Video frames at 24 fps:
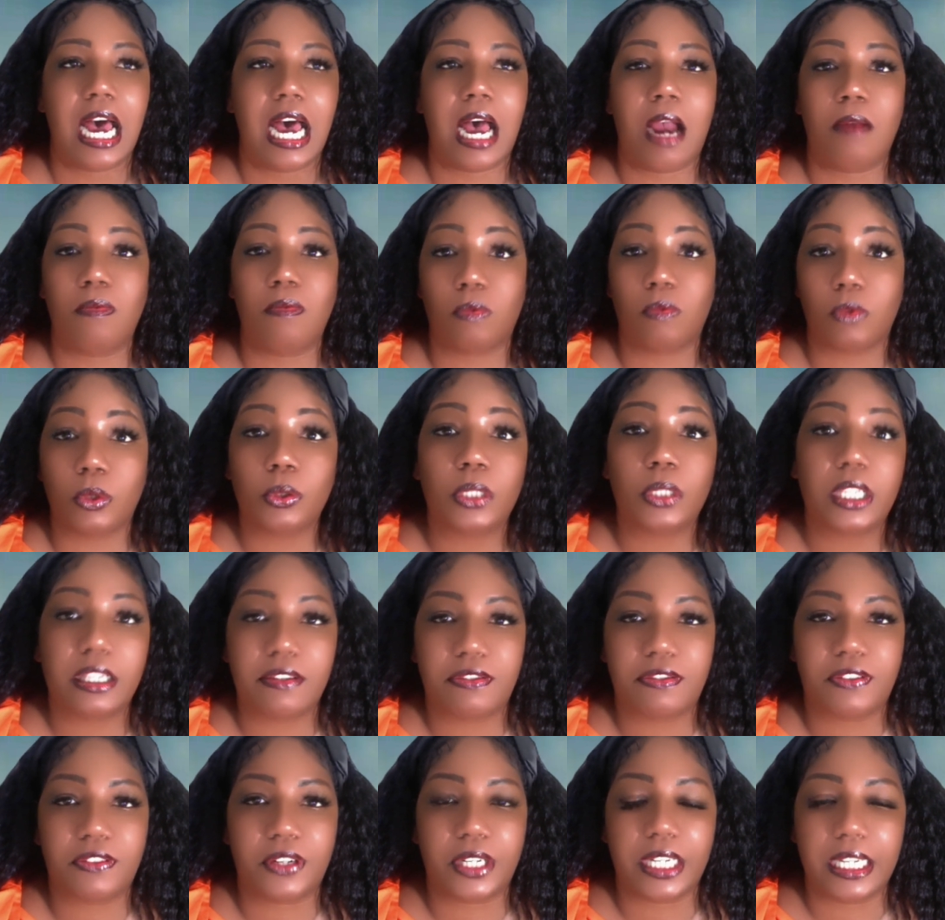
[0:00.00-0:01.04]
I'm rooting
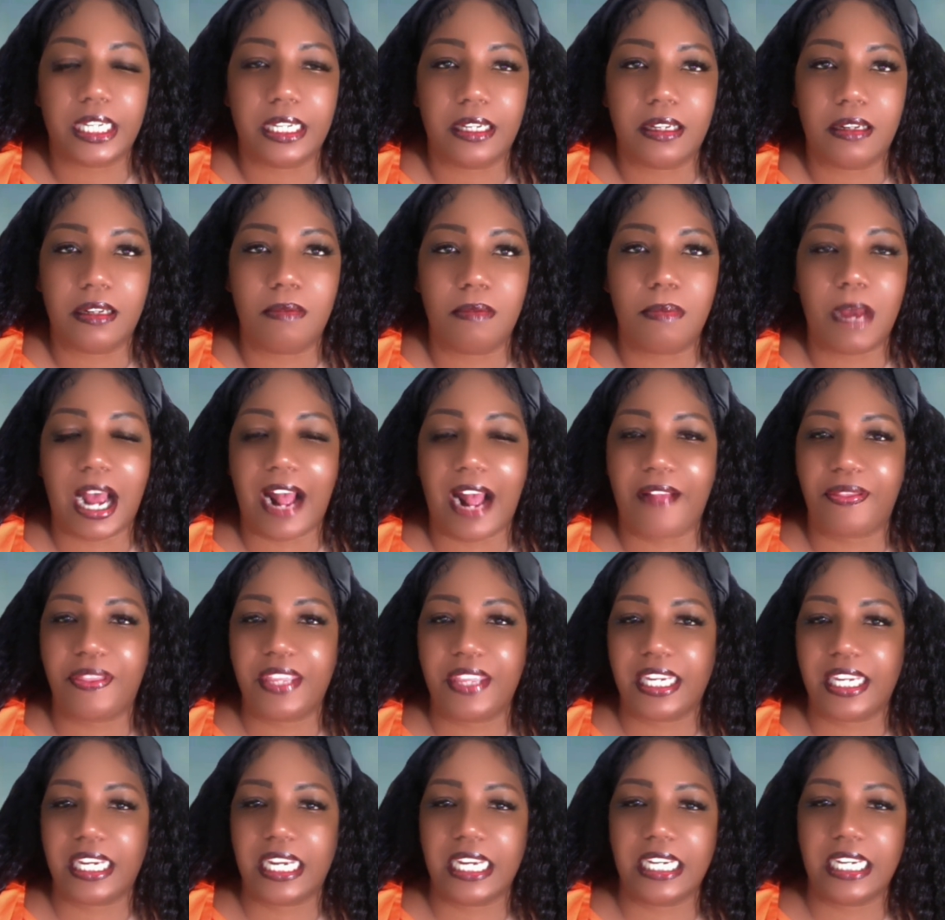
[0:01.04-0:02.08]
for him. I
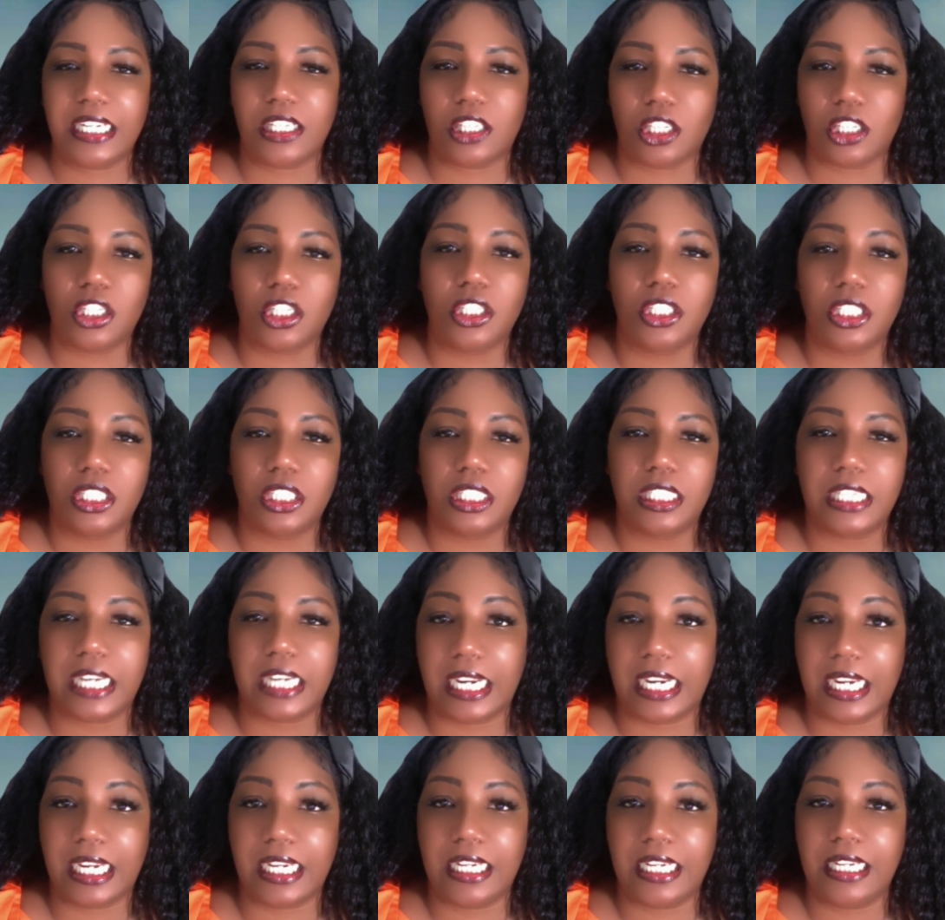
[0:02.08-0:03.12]
think he's good
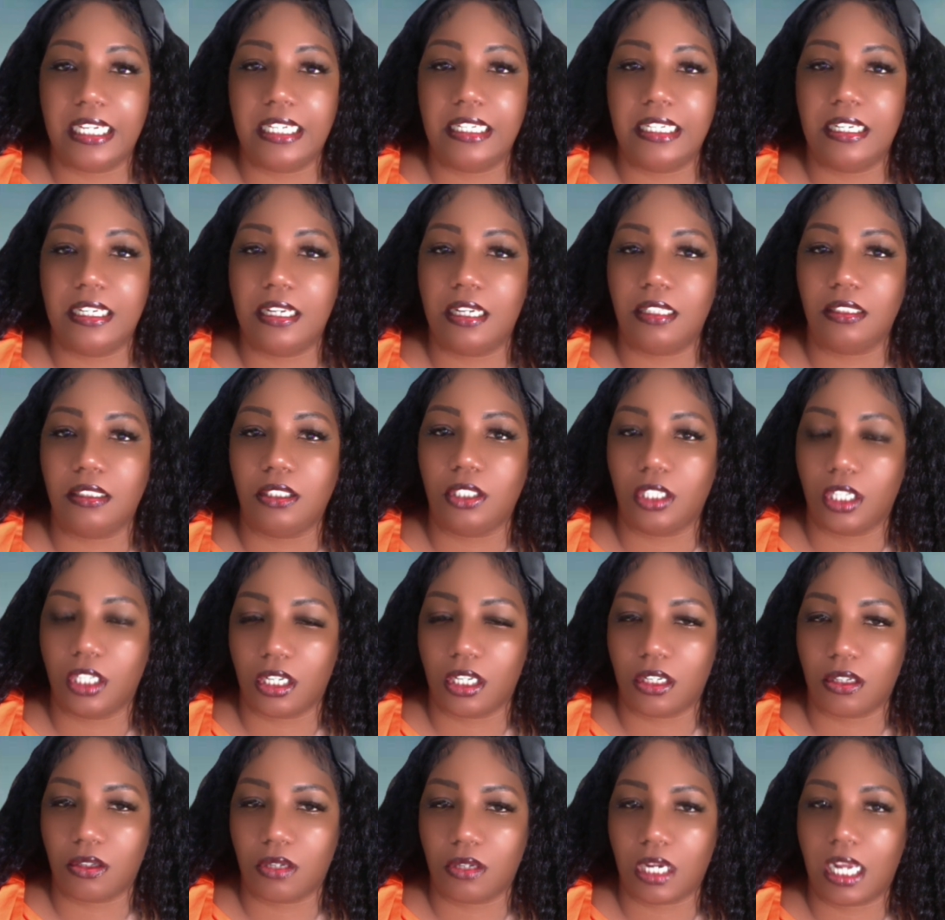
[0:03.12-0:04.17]
in, you
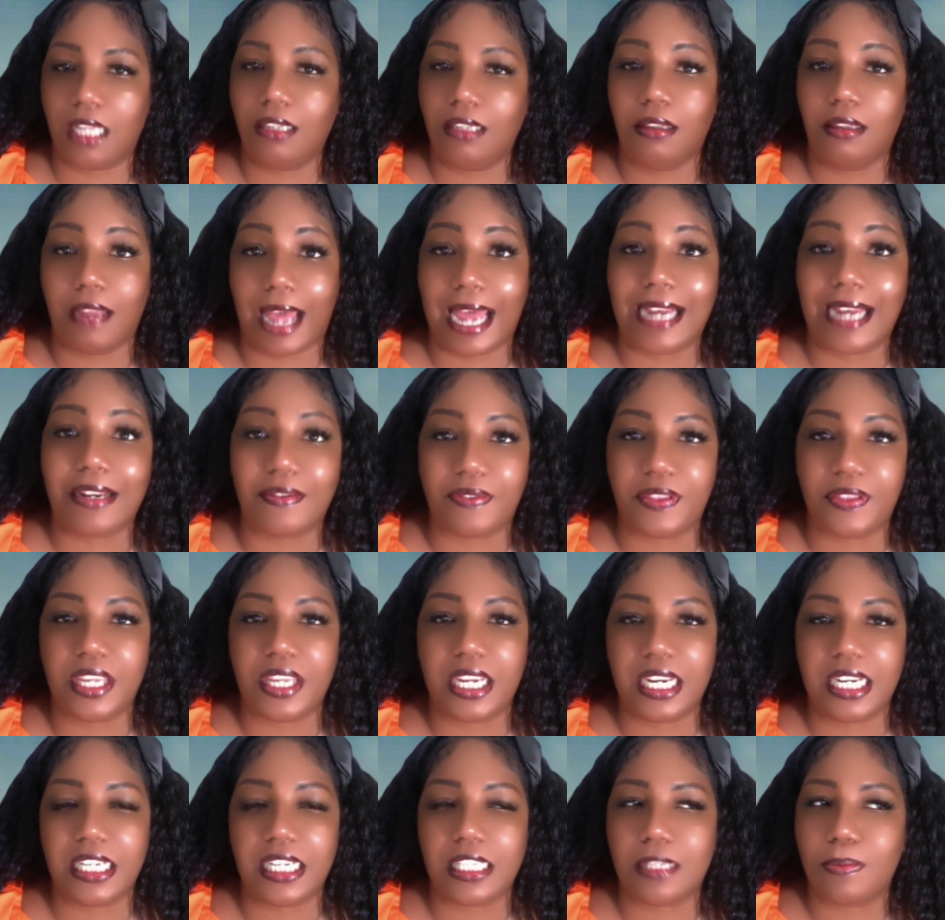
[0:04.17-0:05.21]
know, a lot of
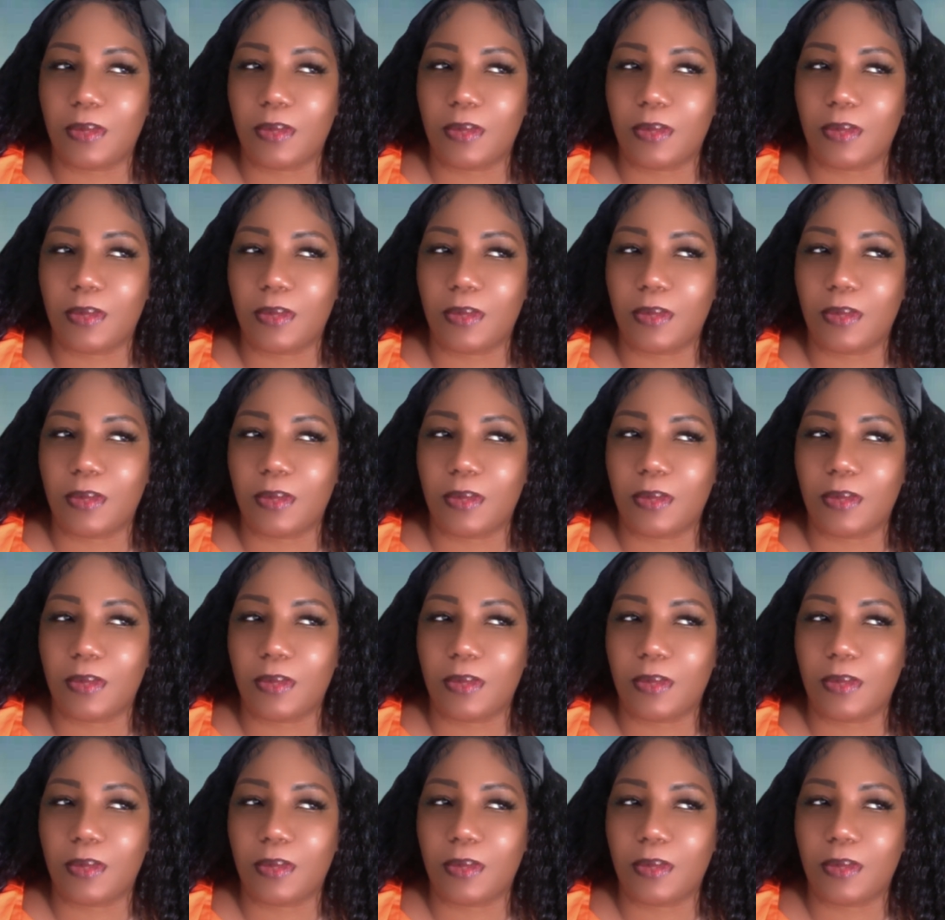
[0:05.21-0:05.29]
things.